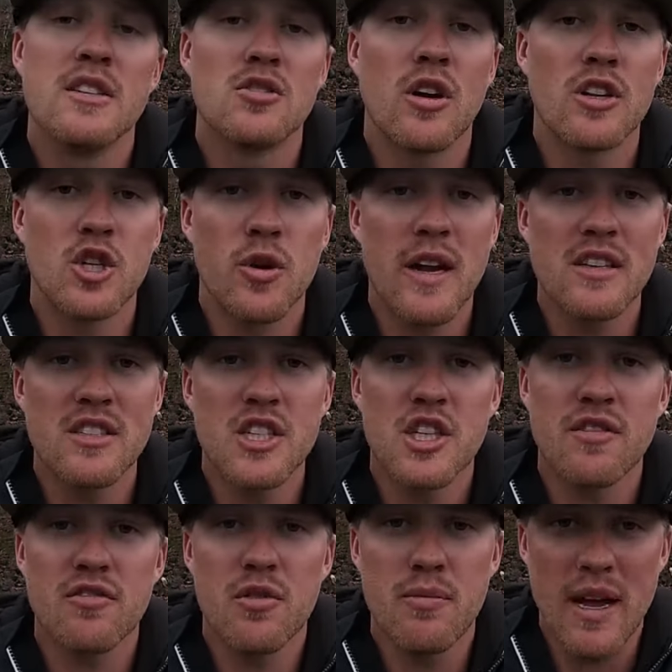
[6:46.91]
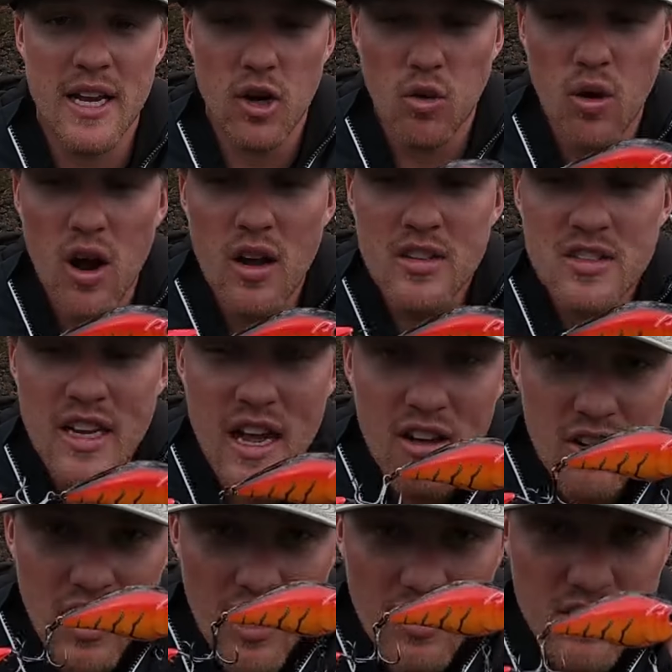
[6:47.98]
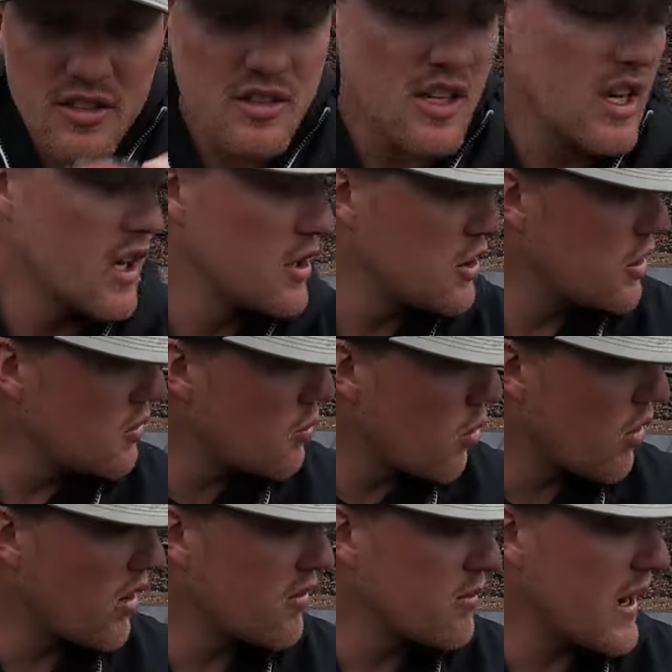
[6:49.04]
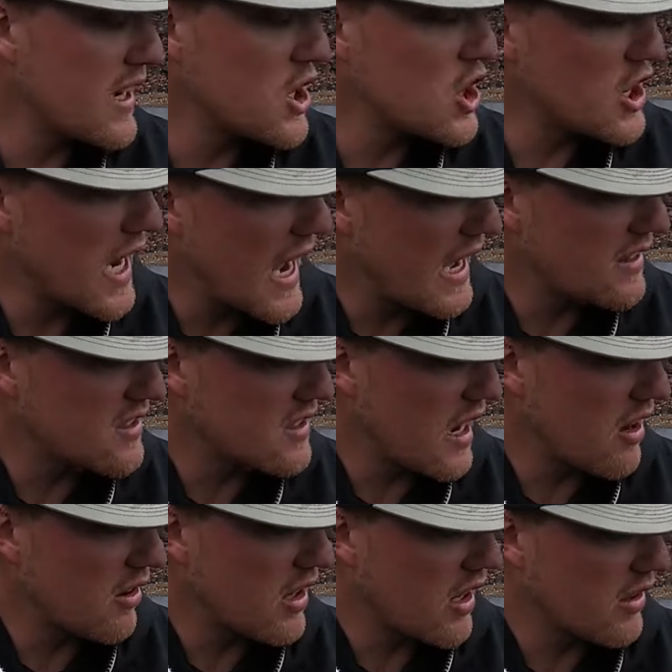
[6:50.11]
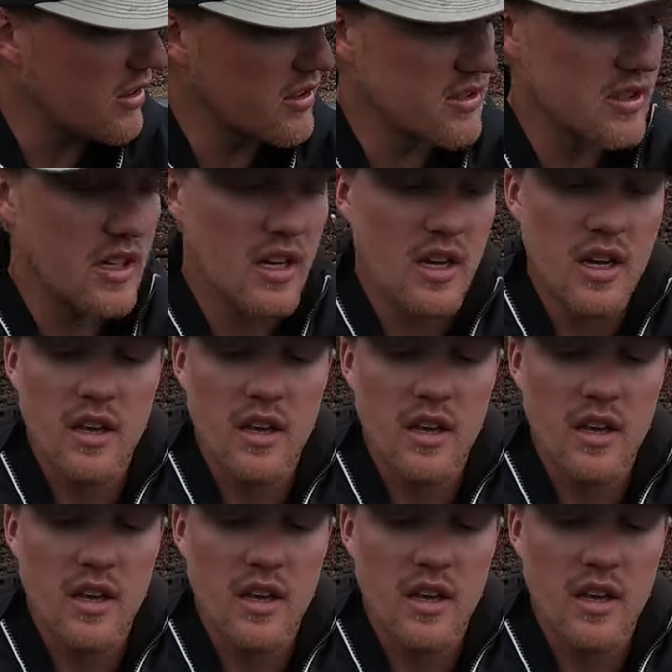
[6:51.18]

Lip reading: So I'll transition from my craw style colors to more of my shad style colors,